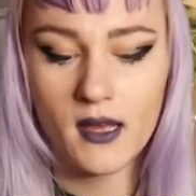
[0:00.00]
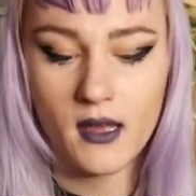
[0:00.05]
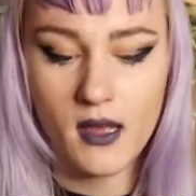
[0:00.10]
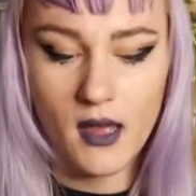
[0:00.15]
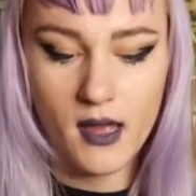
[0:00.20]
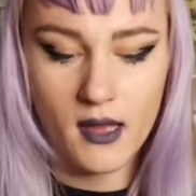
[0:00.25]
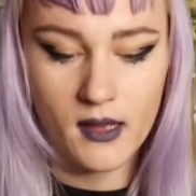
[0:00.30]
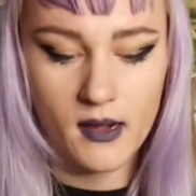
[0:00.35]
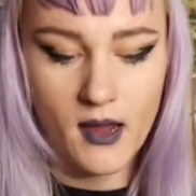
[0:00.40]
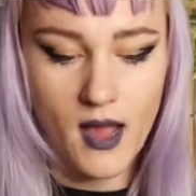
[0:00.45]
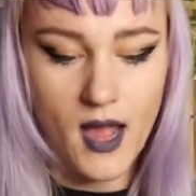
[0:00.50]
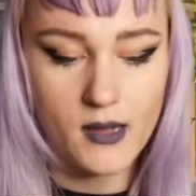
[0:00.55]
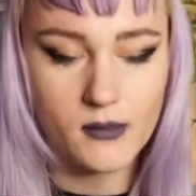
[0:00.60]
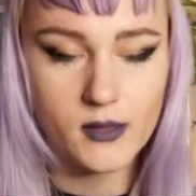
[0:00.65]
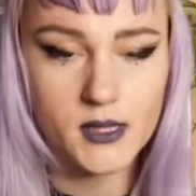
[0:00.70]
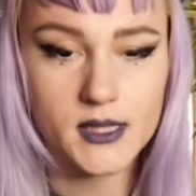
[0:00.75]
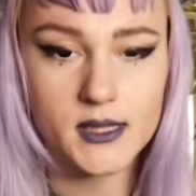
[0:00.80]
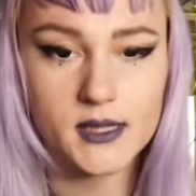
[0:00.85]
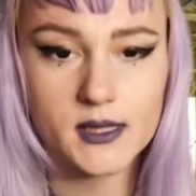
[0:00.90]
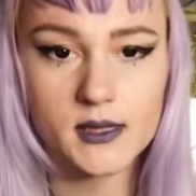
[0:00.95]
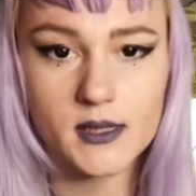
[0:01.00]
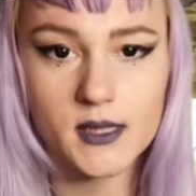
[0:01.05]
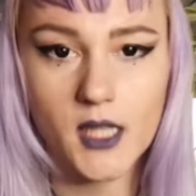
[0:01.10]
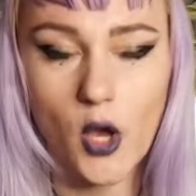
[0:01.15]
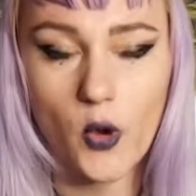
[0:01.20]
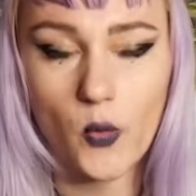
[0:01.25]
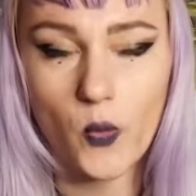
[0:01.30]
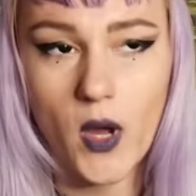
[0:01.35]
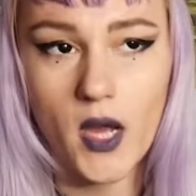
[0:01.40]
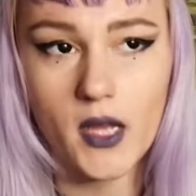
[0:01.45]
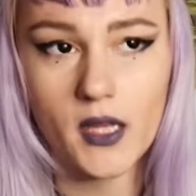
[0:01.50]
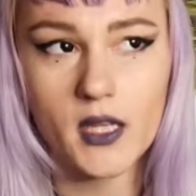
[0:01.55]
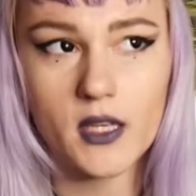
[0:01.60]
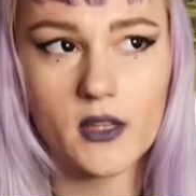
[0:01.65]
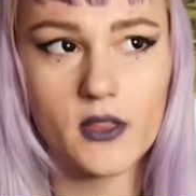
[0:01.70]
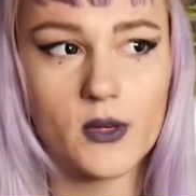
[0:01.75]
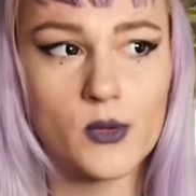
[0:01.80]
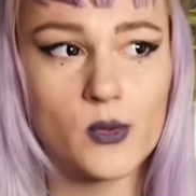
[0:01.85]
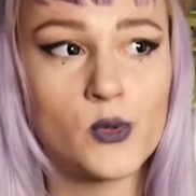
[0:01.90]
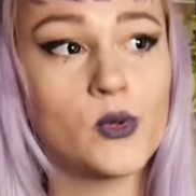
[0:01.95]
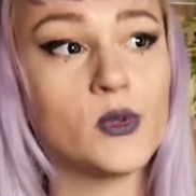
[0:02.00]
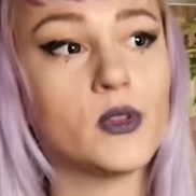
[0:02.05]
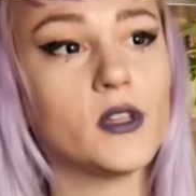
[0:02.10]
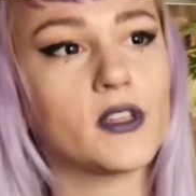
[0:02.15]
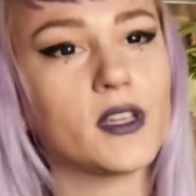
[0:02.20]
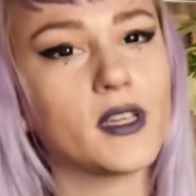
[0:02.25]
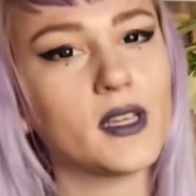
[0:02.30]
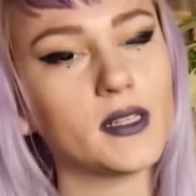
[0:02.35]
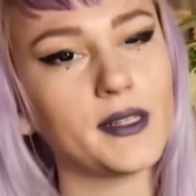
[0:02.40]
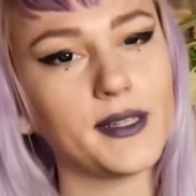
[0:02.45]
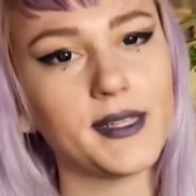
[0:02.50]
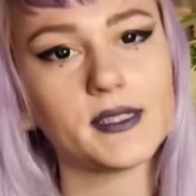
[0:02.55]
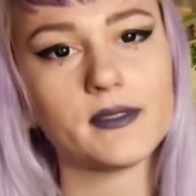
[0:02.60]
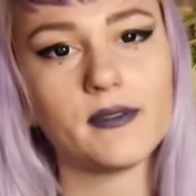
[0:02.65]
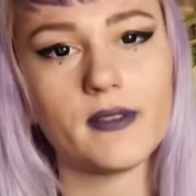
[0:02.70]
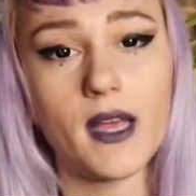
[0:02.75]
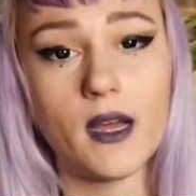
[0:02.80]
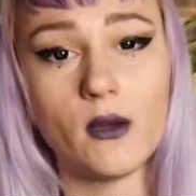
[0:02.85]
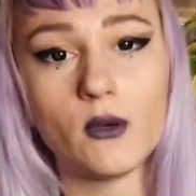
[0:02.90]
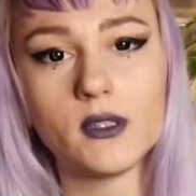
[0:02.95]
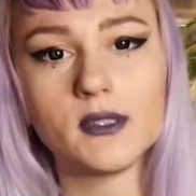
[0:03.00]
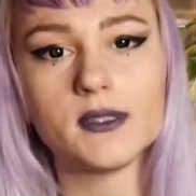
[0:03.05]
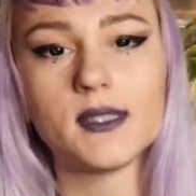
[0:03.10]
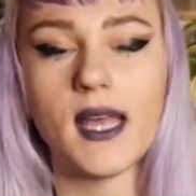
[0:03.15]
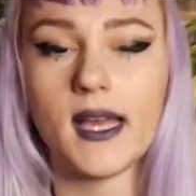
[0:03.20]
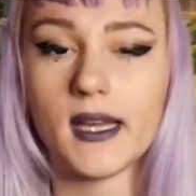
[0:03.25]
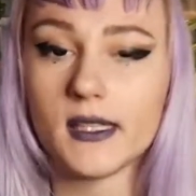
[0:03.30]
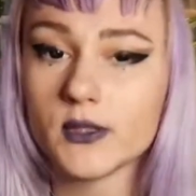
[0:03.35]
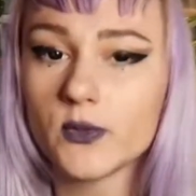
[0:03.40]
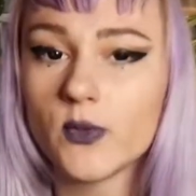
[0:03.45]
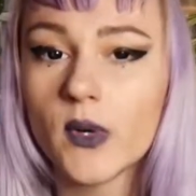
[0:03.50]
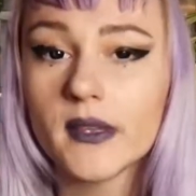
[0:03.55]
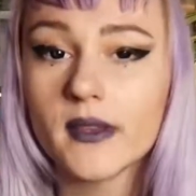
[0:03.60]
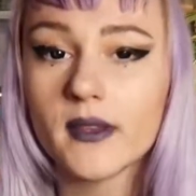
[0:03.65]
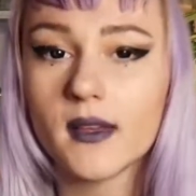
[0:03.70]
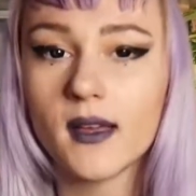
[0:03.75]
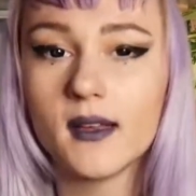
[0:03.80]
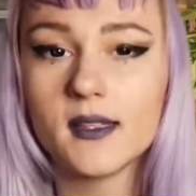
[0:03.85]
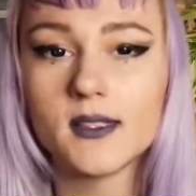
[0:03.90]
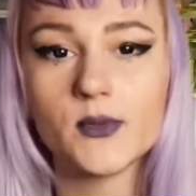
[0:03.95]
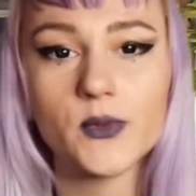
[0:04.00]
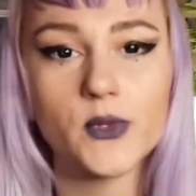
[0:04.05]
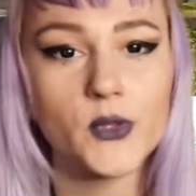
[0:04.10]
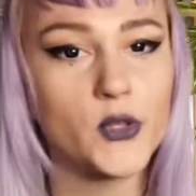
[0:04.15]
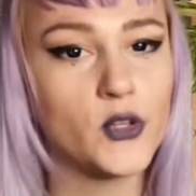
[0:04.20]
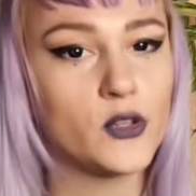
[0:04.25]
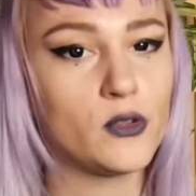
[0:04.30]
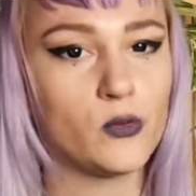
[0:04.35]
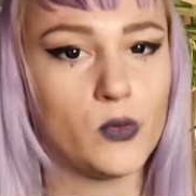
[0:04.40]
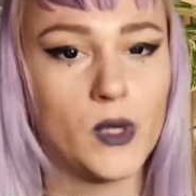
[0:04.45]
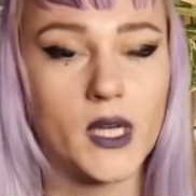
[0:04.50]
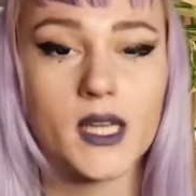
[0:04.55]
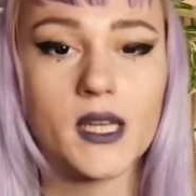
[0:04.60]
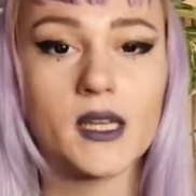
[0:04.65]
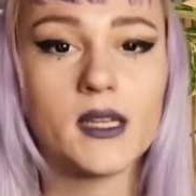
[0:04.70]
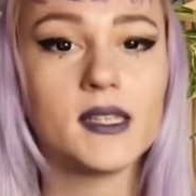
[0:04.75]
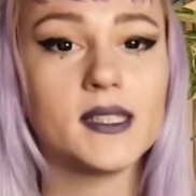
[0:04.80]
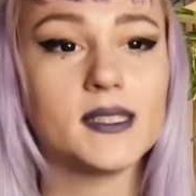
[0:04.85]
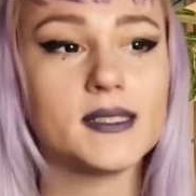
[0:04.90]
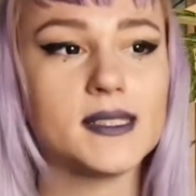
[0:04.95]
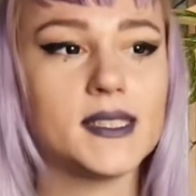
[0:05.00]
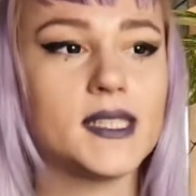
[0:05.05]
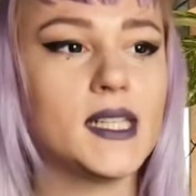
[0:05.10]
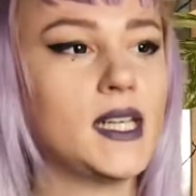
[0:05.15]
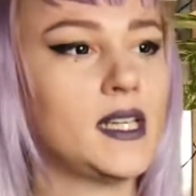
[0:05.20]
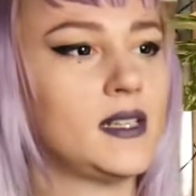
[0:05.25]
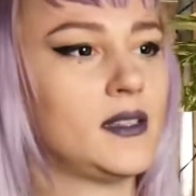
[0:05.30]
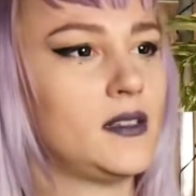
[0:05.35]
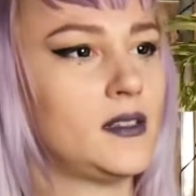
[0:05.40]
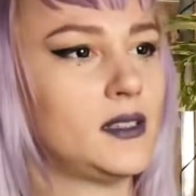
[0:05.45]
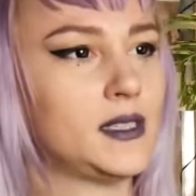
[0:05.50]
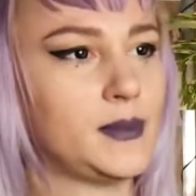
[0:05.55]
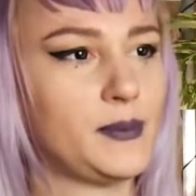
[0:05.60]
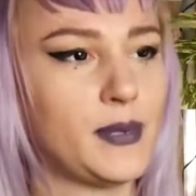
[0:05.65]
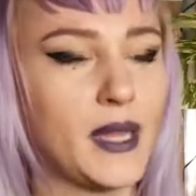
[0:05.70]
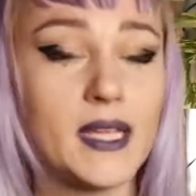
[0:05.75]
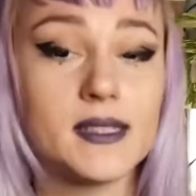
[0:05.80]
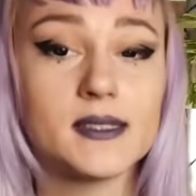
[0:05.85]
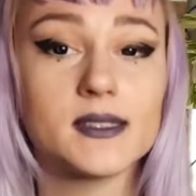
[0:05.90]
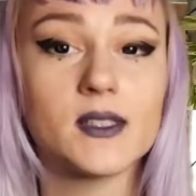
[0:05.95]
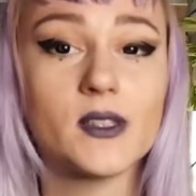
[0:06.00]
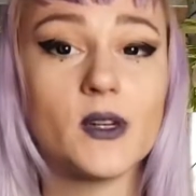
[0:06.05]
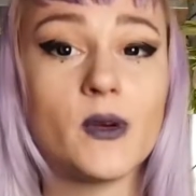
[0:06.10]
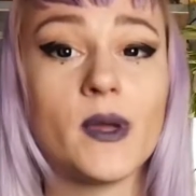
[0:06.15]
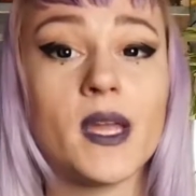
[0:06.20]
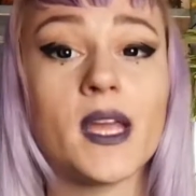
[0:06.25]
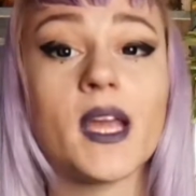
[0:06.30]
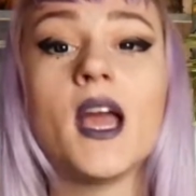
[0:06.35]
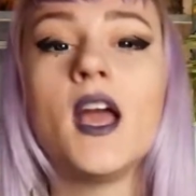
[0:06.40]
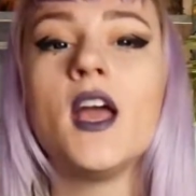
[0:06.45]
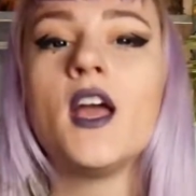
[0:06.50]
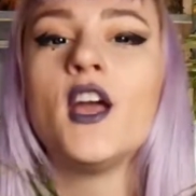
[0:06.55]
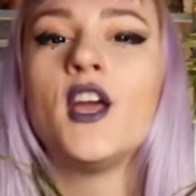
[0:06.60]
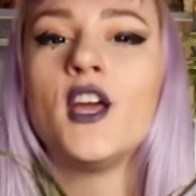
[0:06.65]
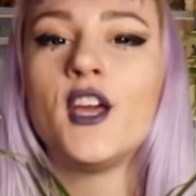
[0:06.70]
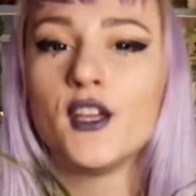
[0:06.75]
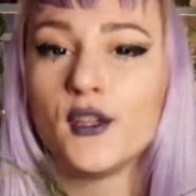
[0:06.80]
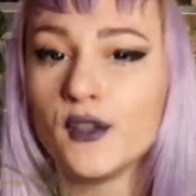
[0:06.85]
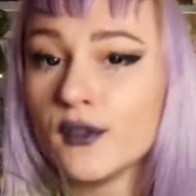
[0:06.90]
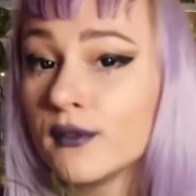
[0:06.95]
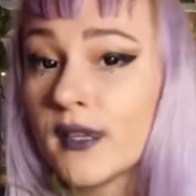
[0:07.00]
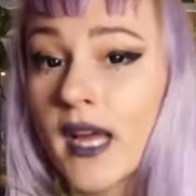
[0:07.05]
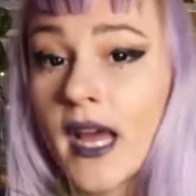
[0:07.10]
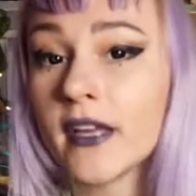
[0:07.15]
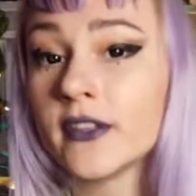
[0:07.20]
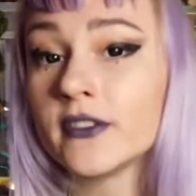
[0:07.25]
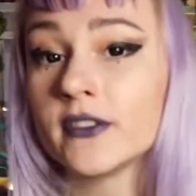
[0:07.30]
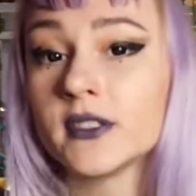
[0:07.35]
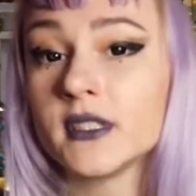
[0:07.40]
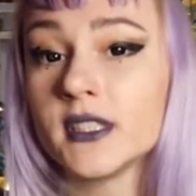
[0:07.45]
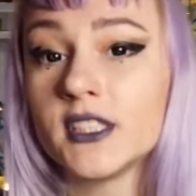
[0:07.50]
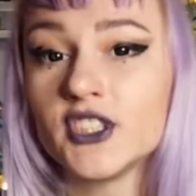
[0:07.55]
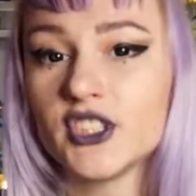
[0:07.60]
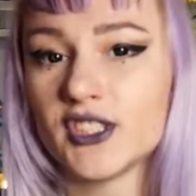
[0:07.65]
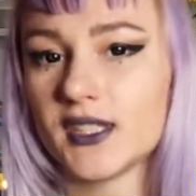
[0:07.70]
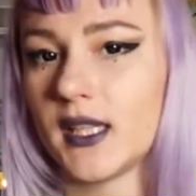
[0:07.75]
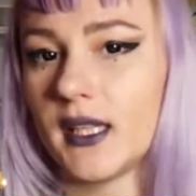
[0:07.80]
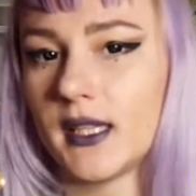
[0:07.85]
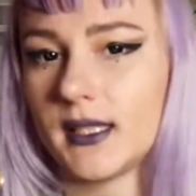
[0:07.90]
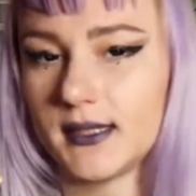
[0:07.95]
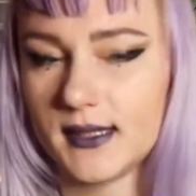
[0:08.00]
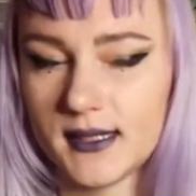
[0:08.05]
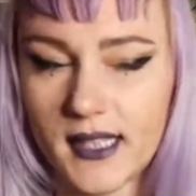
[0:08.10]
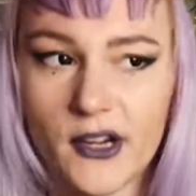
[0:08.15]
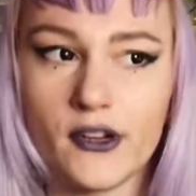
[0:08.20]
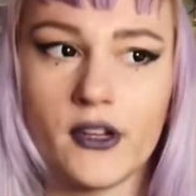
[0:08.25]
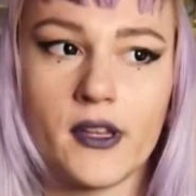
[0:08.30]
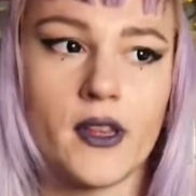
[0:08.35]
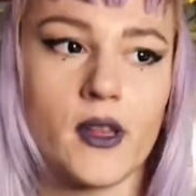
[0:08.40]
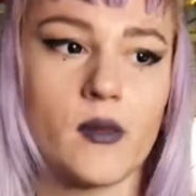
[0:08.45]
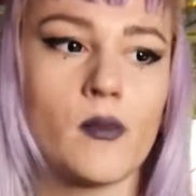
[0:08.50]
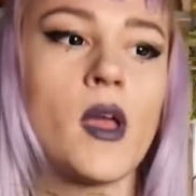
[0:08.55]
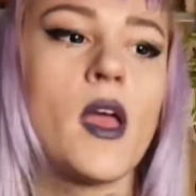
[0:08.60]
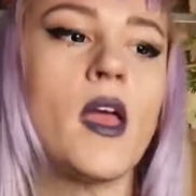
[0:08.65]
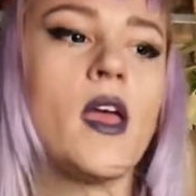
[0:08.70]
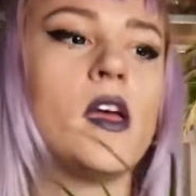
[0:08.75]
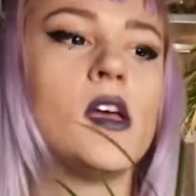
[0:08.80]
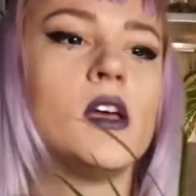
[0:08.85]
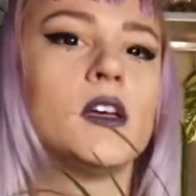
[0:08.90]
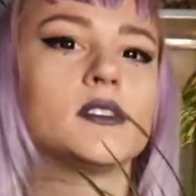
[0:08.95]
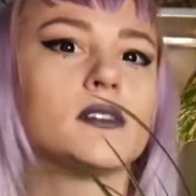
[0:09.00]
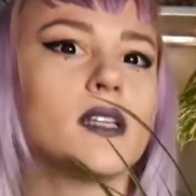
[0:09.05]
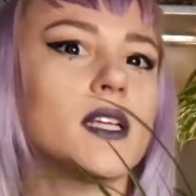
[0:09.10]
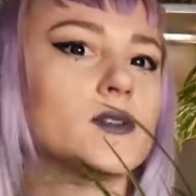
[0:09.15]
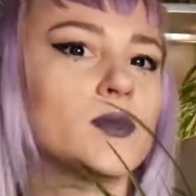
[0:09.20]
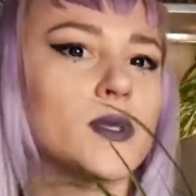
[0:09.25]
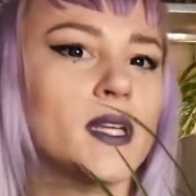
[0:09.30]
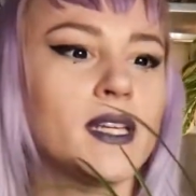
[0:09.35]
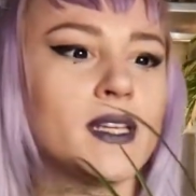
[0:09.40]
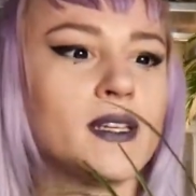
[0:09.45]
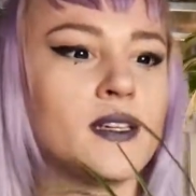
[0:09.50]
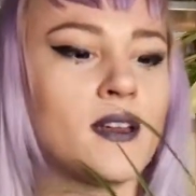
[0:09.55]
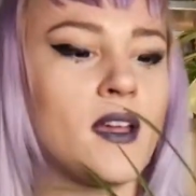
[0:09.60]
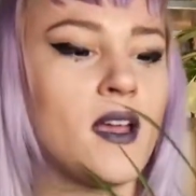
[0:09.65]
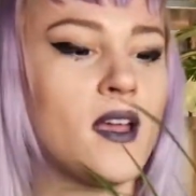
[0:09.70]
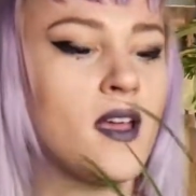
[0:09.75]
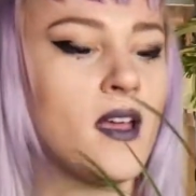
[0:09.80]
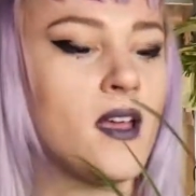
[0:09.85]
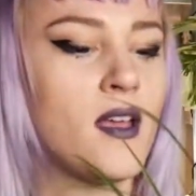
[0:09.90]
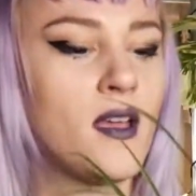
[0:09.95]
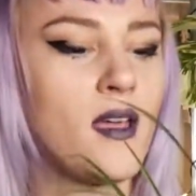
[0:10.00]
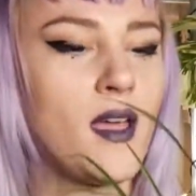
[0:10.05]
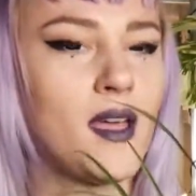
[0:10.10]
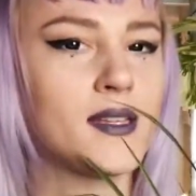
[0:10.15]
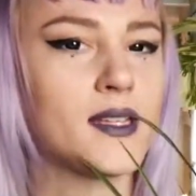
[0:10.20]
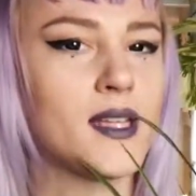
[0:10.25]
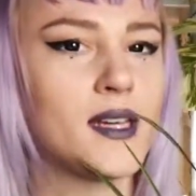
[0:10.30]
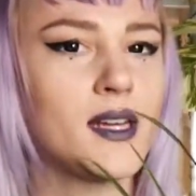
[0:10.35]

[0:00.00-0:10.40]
And I was walking through, looking at these flowers, as one does when you're walking in the city and there's plants growing, you naturally just like stare at them. So that's what I did. And then